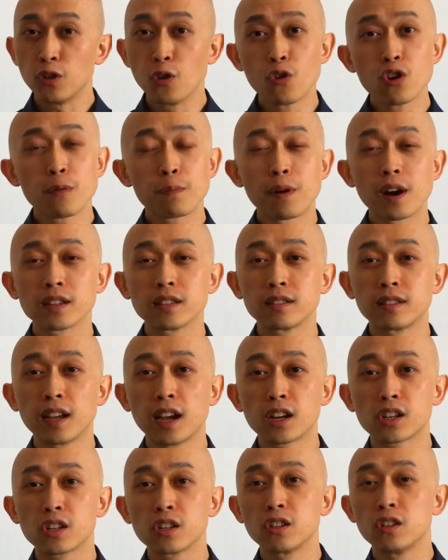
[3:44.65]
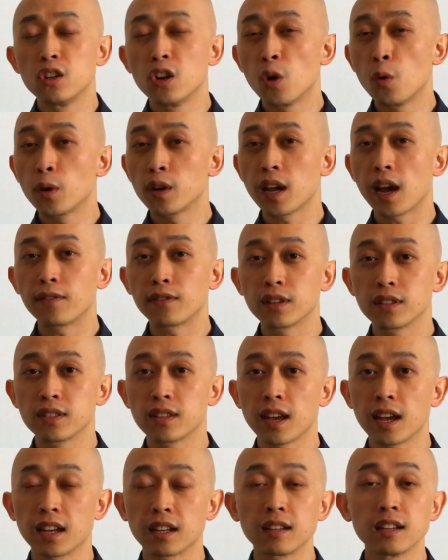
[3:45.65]
Know your presentation, know what you have to
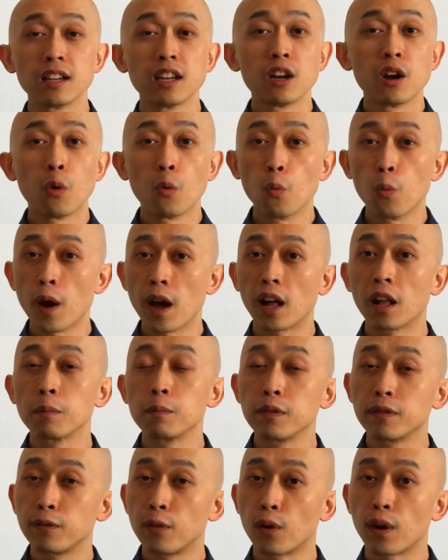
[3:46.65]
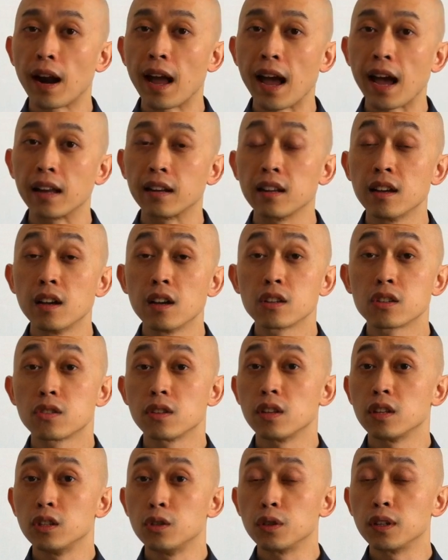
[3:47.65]
say well beforehand
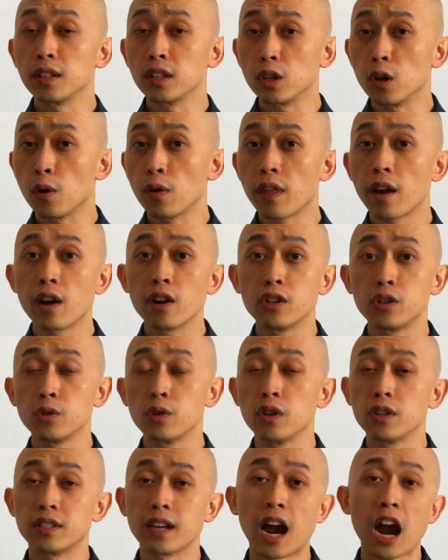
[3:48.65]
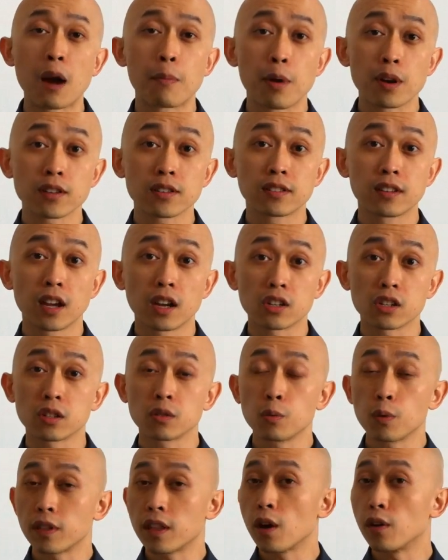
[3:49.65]
so that you can go there and do your entire
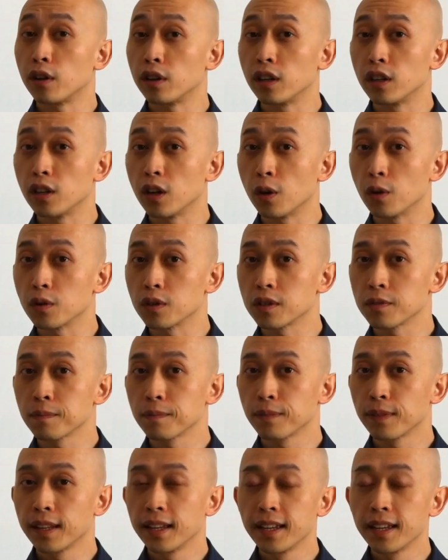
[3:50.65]
presentation without any notes.